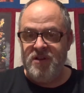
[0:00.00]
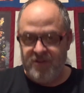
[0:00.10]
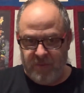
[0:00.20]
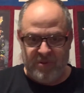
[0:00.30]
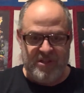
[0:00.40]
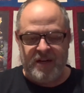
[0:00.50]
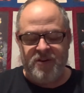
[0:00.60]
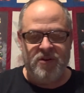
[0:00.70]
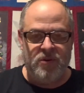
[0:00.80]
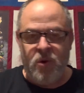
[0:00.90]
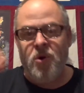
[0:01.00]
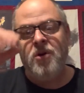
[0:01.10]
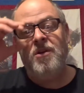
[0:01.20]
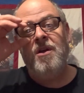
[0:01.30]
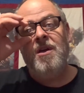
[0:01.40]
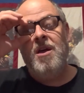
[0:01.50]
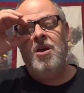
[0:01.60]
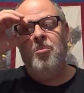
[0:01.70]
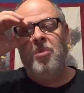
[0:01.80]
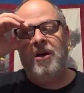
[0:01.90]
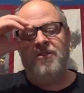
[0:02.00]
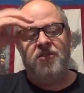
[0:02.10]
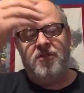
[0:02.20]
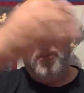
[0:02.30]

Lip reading: to protect their lord, but